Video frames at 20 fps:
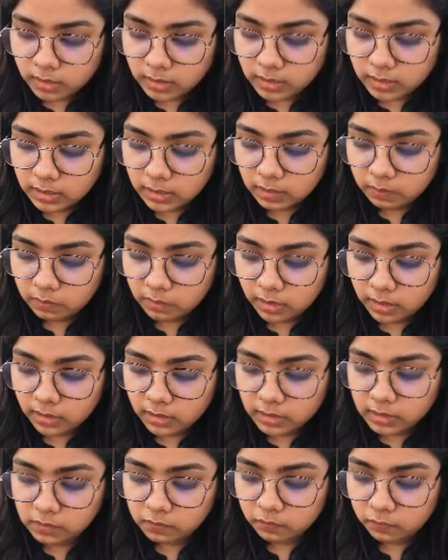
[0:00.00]
t
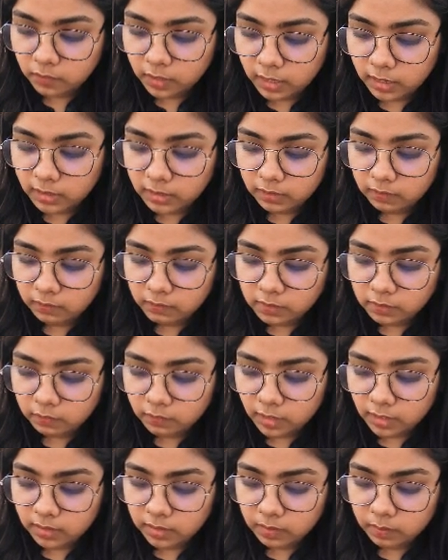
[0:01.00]
minus 5
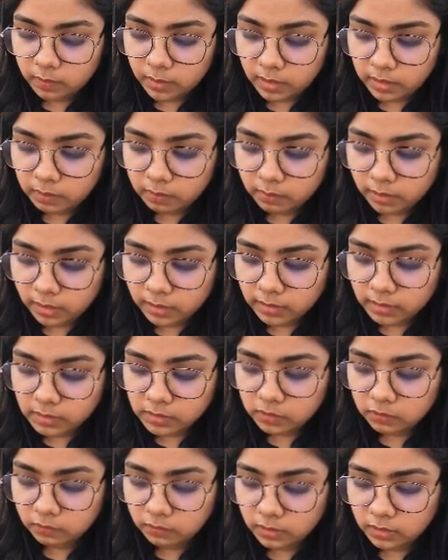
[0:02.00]
divided by minus
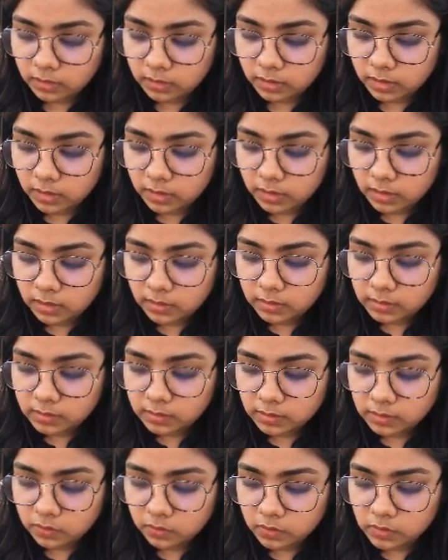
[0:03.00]
3. This
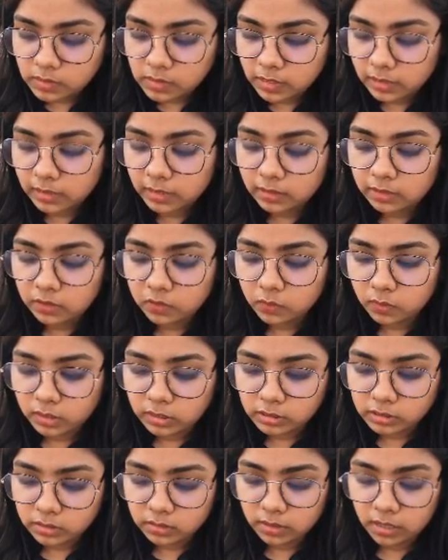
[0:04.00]
is your second
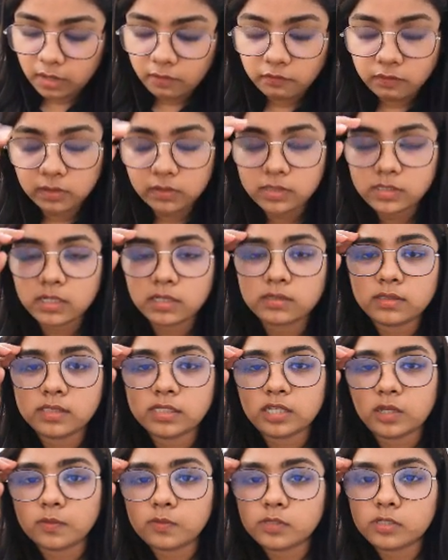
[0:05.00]
equation. After this, I'll just
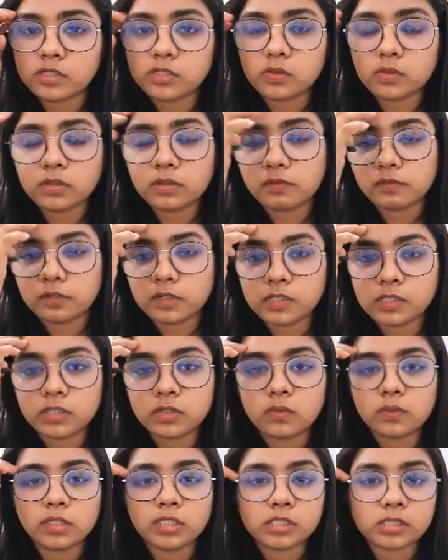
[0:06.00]
substitute the first
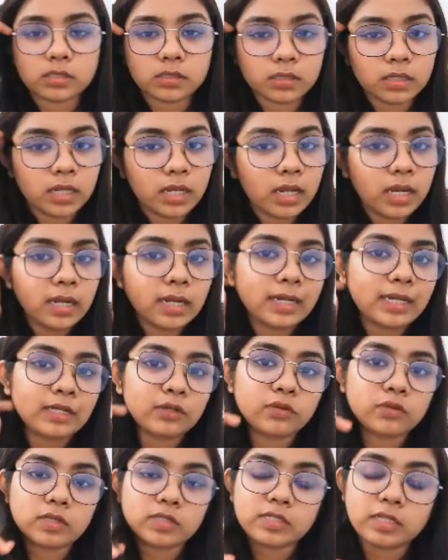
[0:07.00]
equation
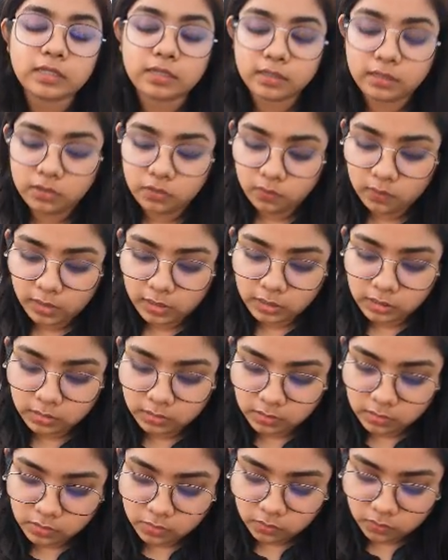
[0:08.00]
into the second
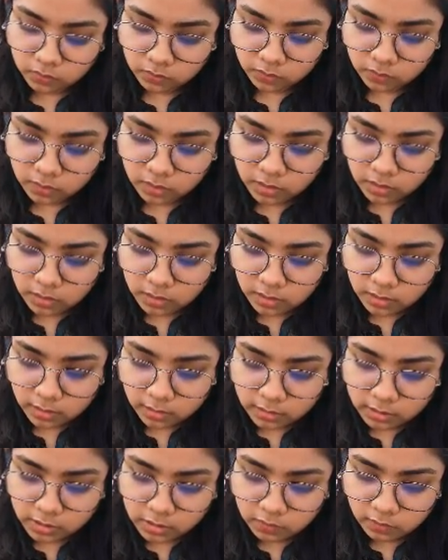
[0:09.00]
equation. So
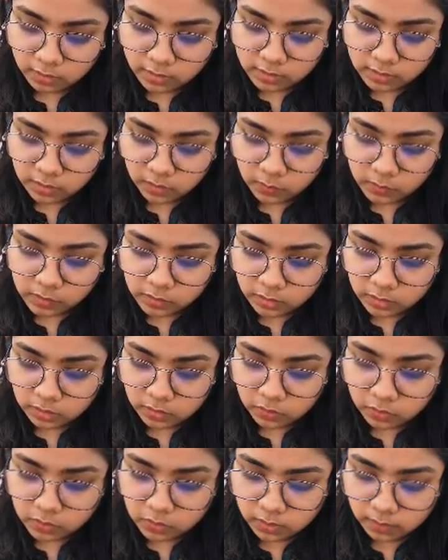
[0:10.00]
I'll just write
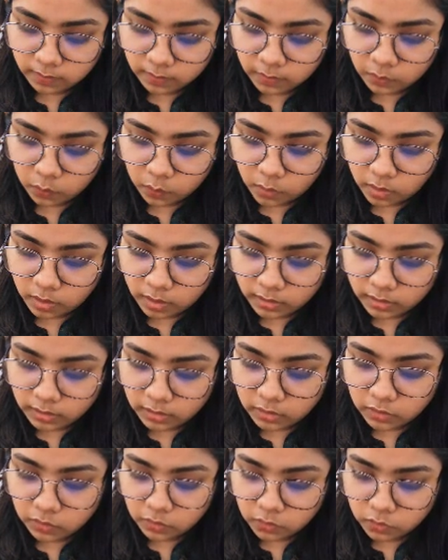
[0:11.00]
substitute 1
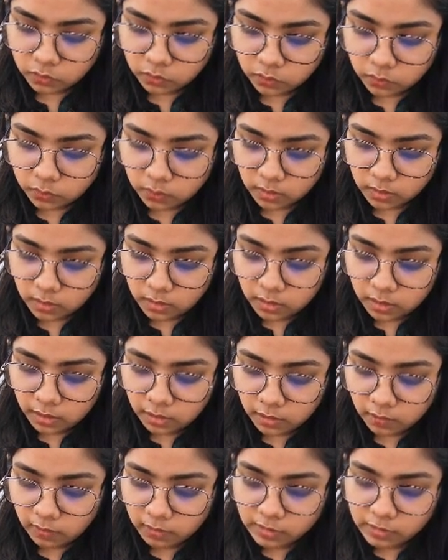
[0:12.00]
into 2.
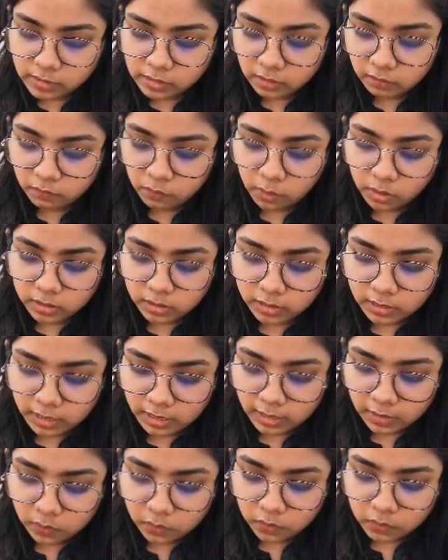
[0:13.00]
Now I just have what?
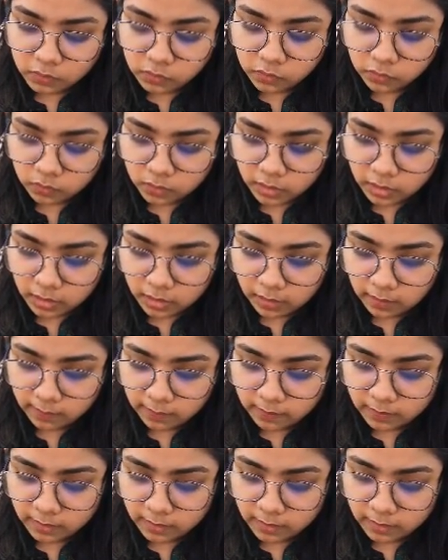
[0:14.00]
K equals to k,